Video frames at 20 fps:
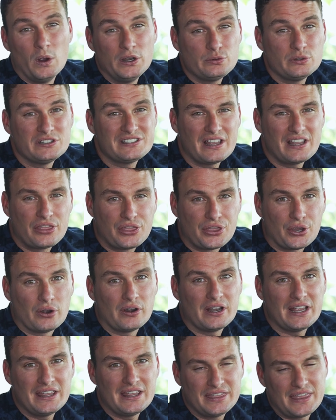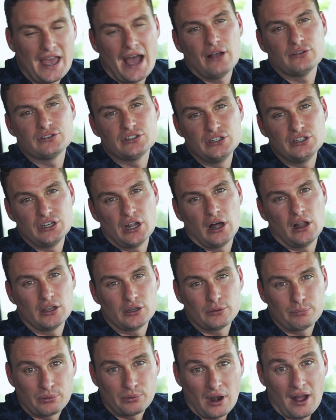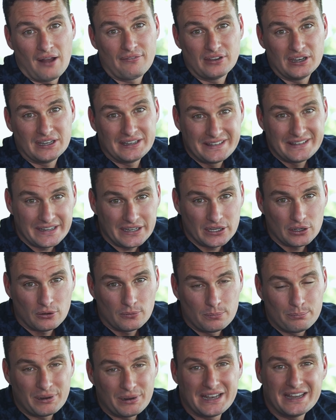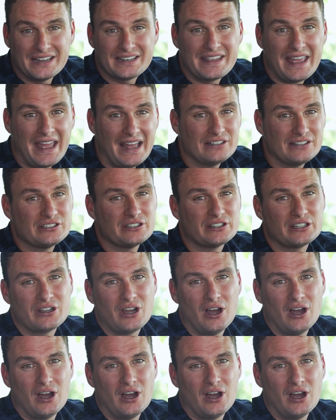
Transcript: which was a $30,000 profit deal. But he had canceled the